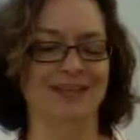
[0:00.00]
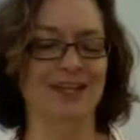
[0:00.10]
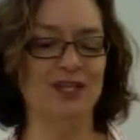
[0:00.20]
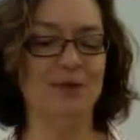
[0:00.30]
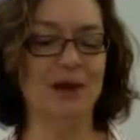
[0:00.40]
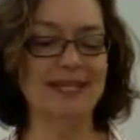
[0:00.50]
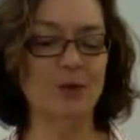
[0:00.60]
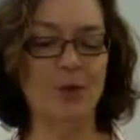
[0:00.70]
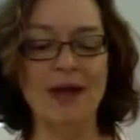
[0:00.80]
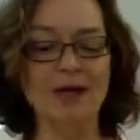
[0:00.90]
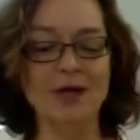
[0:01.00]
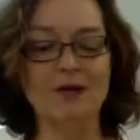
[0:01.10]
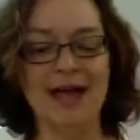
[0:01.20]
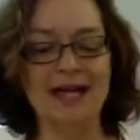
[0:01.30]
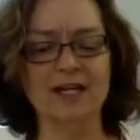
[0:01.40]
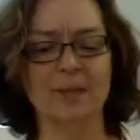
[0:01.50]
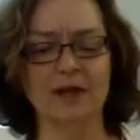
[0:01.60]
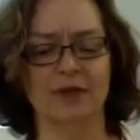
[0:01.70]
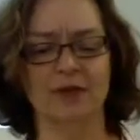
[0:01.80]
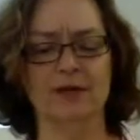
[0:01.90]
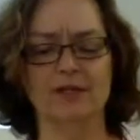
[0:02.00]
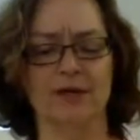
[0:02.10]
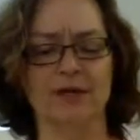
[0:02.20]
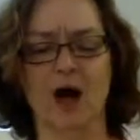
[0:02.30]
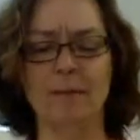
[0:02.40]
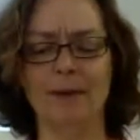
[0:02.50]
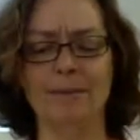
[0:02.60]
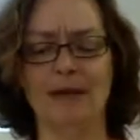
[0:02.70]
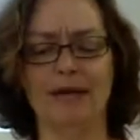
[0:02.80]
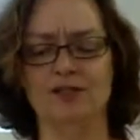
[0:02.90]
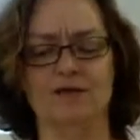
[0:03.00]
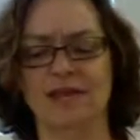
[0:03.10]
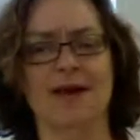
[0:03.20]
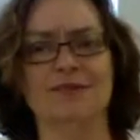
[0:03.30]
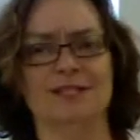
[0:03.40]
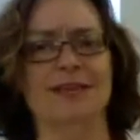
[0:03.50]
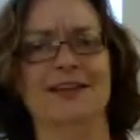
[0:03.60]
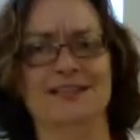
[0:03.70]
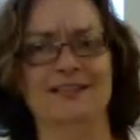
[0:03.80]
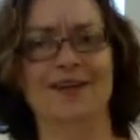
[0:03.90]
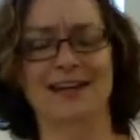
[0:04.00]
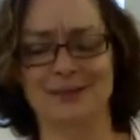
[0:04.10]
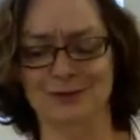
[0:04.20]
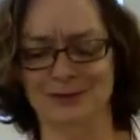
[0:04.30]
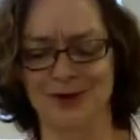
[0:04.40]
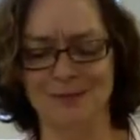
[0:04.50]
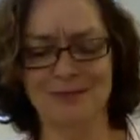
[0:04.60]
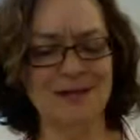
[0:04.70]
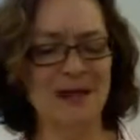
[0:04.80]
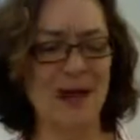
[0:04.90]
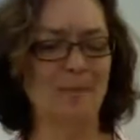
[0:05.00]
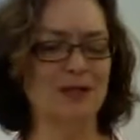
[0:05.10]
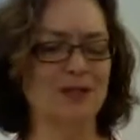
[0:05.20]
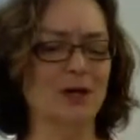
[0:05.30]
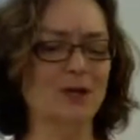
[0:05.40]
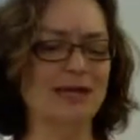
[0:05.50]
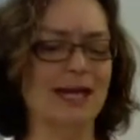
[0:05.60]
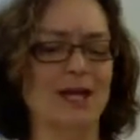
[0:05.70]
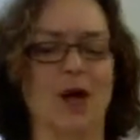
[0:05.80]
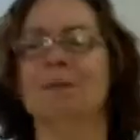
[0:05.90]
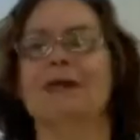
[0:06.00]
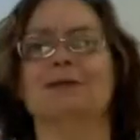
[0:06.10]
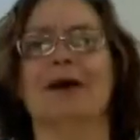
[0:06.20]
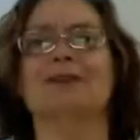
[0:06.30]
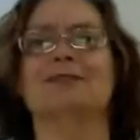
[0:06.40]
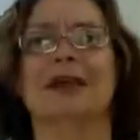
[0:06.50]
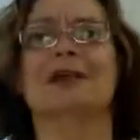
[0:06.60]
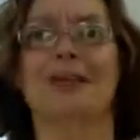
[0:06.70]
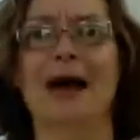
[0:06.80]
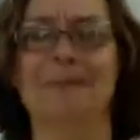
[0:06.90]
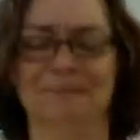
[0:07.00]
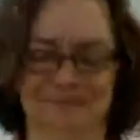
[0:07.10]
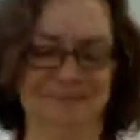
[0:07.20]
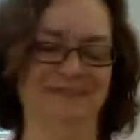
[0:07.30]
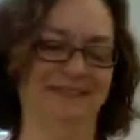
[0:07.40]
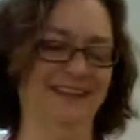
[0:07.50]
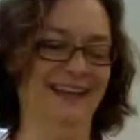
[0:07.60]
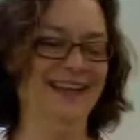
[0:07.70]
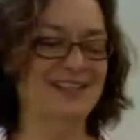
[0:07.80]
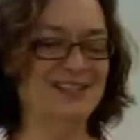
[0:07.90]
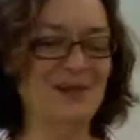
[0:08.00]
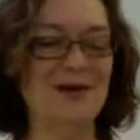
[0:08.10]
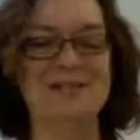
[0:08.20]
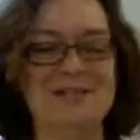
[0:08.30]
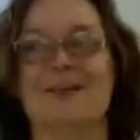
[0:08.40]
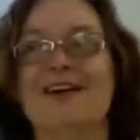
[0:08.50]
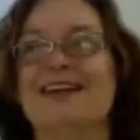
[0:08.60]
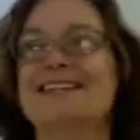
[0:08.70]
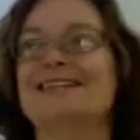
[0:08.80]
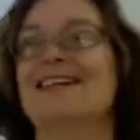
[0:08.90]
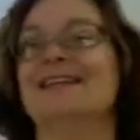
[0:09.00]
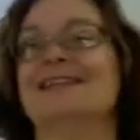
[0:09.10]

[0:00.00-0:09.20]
You might get weightier economic theories on the op-ed page of the FT, that's the Financial Times, but you don't get opening lines like that. So he's very excited.